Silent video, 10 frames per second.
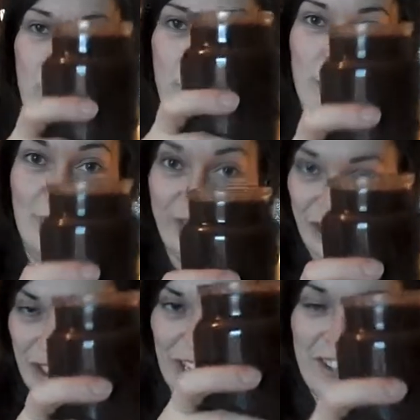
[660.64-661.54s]
So,
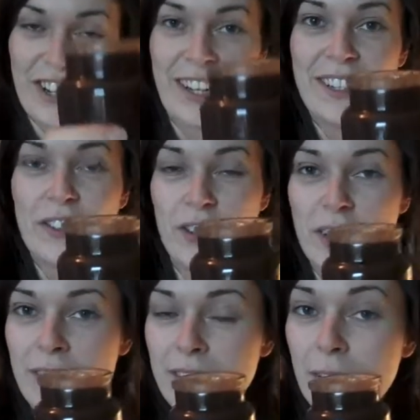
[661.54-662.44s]
chin chin,
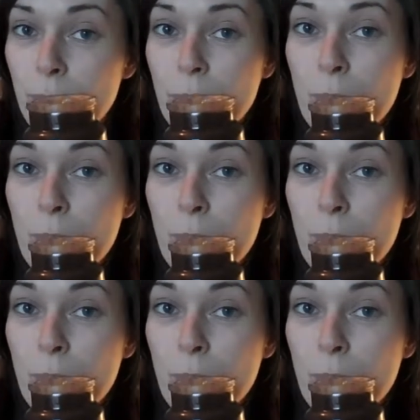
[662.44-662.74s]
cheers.